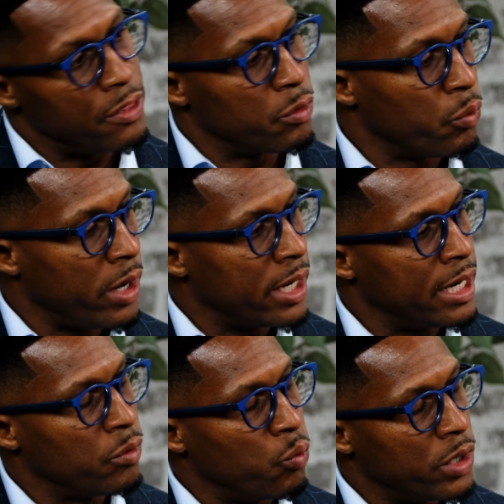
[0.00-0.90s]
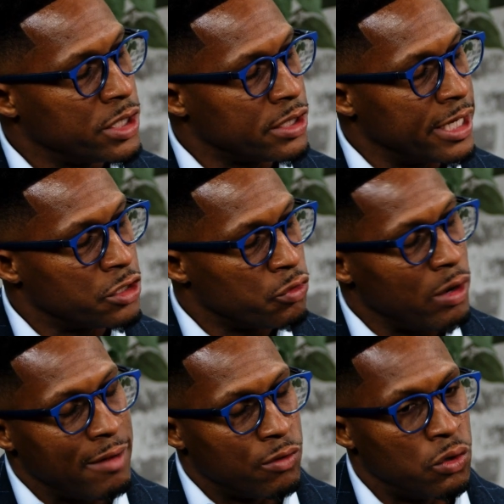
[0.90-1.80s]
the rate at which they
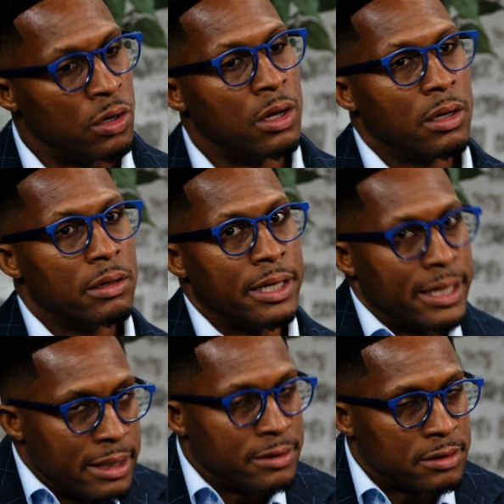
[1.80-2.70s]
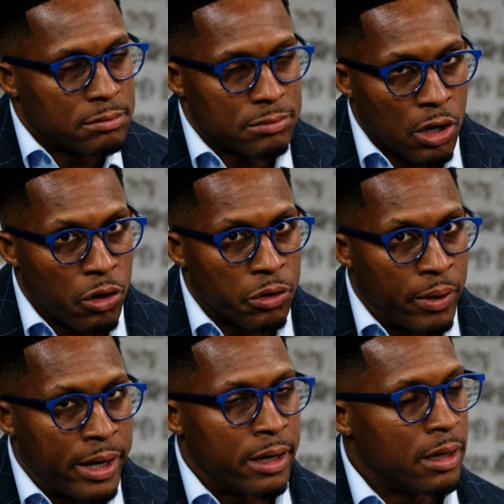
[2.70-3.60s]
travel is the heart
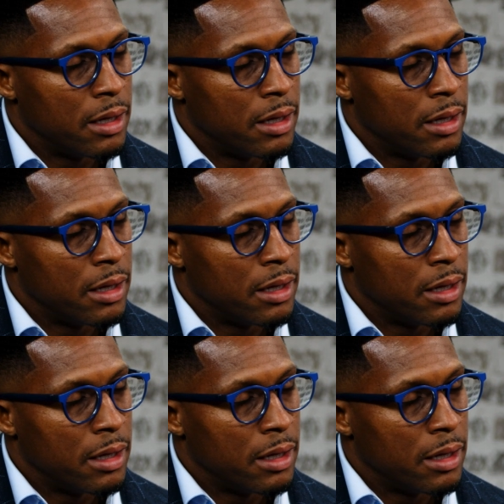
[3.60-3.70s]
rate.